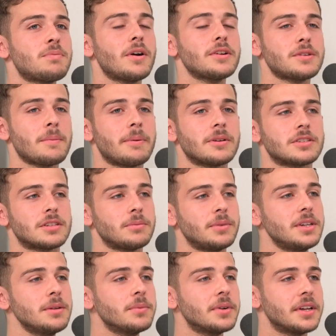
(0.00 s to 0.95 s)
try to put some.
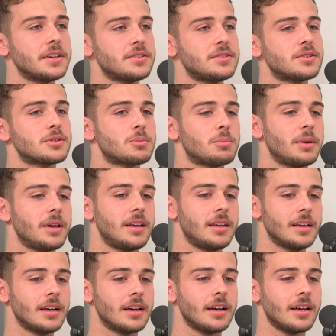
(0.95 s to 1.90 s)
We didn't want it to just
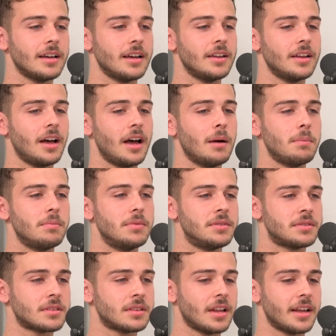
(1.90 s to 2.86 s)
be
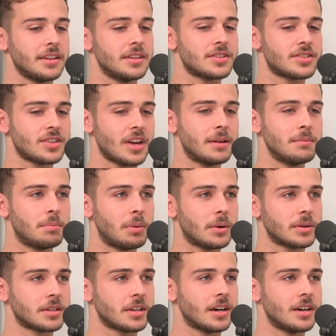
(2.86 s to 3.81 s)
like the same
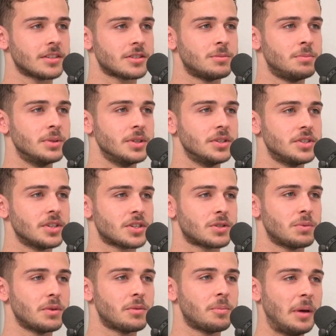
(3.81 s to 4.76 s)
podcast, but
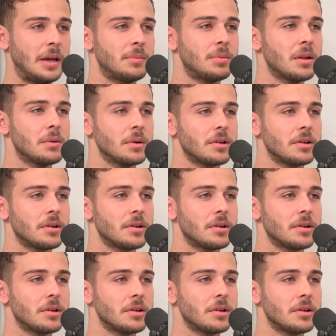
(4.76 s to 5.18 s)
just with people